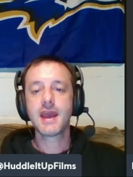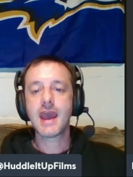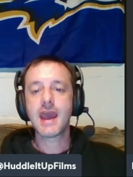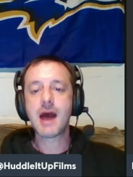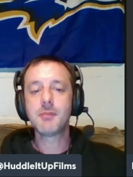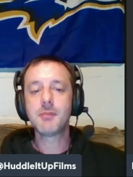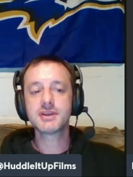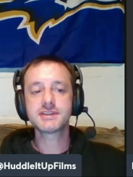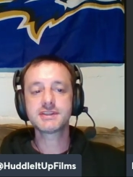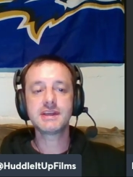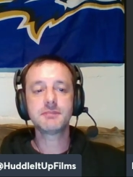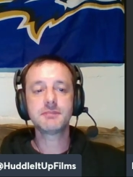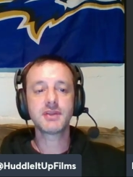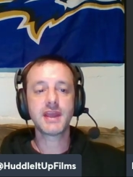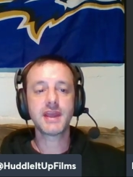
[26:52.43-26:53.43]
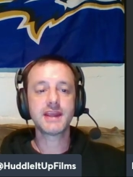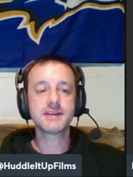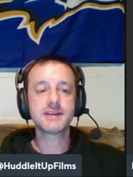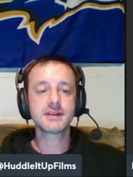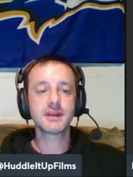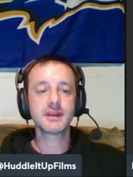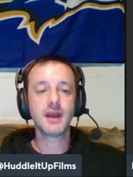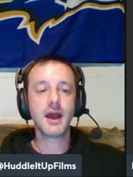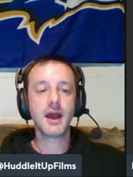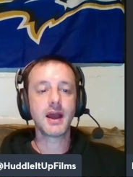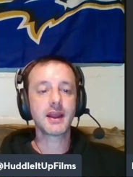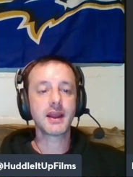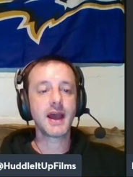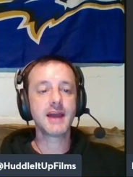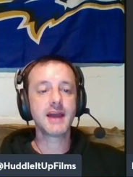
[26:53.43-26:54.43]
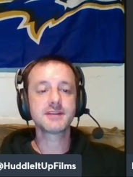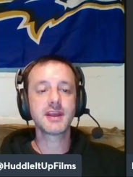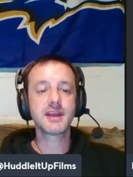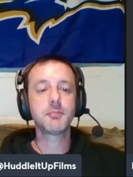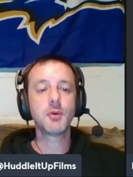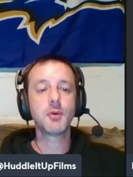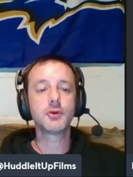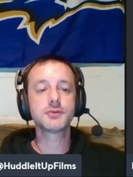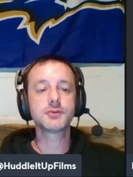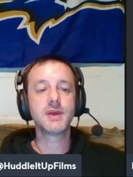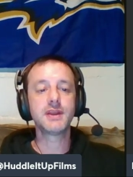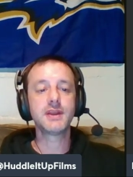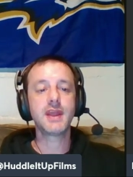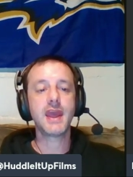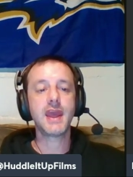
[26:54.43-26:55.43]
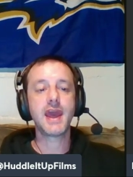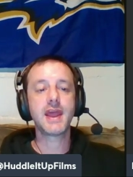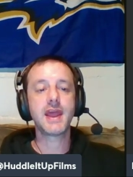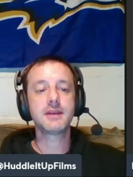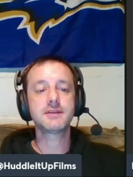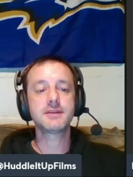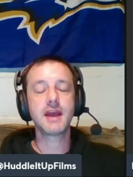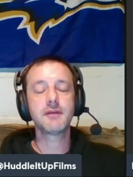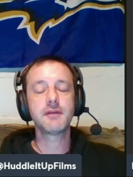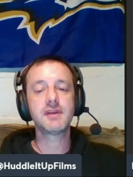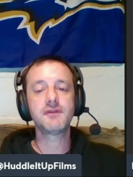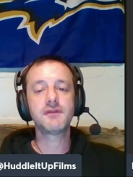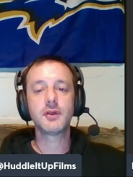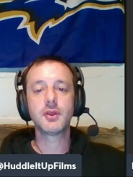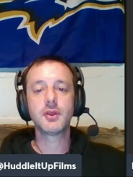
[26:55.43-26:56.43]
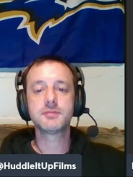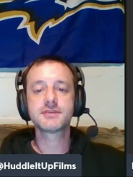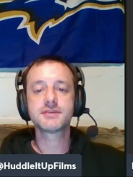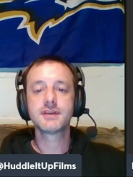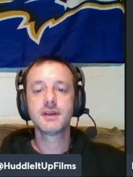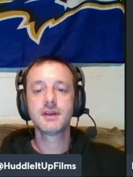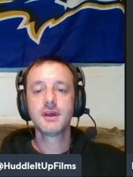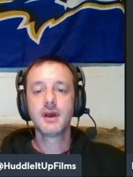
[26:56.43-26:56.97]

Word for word: how much he plays uh, guys like Bozeman and Tyre Phillips.